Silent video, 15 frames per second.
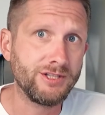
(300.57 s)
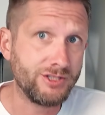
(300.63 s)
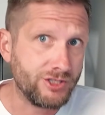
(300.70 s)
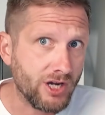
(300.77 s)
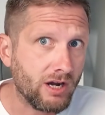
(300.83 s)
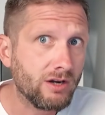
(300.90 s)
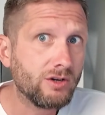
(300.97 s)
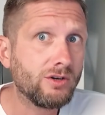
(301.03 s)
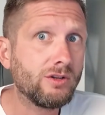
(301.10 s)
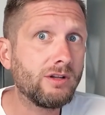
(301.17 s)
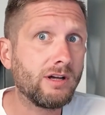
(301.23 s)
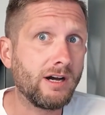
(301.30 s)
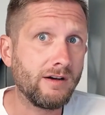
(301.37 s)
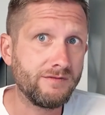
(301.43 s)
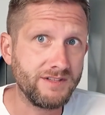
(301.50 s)
jungle
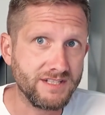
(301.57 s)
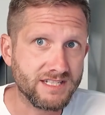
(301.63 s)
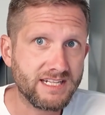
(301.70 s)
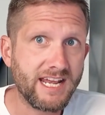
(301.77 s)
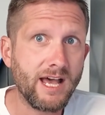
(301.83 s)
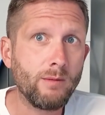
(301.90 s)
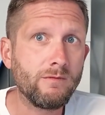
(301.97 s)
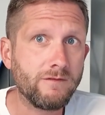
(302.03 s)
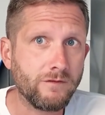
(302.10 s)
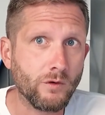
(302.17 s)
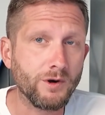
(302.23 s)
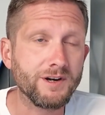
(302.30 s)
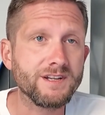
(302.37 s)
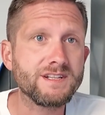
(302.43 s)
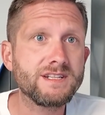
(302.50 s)
of these kelp
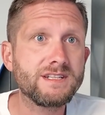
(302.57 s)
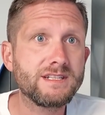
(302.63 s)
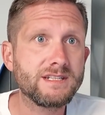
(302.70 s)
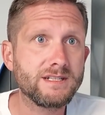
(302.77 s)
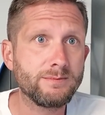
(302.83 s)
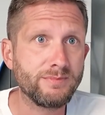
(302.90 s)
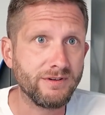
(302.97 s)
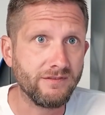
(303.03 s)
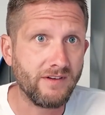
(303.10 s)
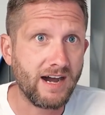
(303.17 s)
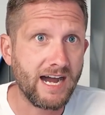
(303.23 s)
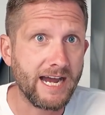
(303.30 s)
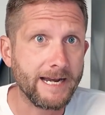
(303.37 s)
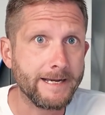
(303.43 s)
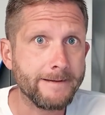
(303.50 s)
forests
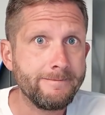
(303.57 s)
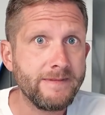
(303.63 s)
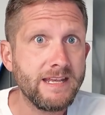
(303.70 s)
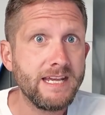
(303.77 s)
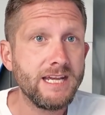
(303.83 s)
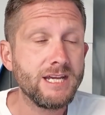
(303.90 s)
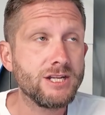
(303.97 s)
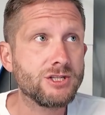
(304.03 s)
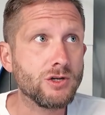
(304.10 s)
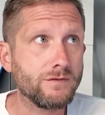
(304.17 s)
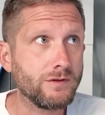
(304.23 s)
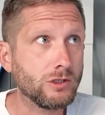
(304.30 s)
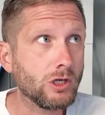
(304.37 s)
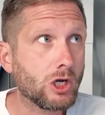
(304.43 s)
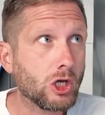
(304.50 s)
provide. So if
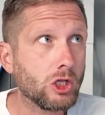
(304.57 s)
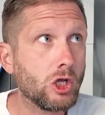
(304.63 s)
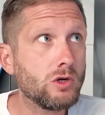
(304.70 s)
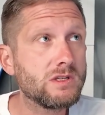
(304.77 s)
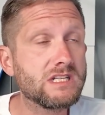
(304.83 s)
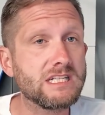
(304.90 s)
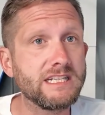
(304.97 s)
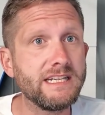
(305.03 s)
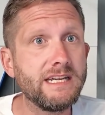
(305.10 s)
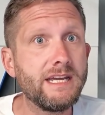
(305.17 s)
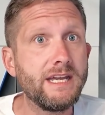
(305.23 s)
you look closely,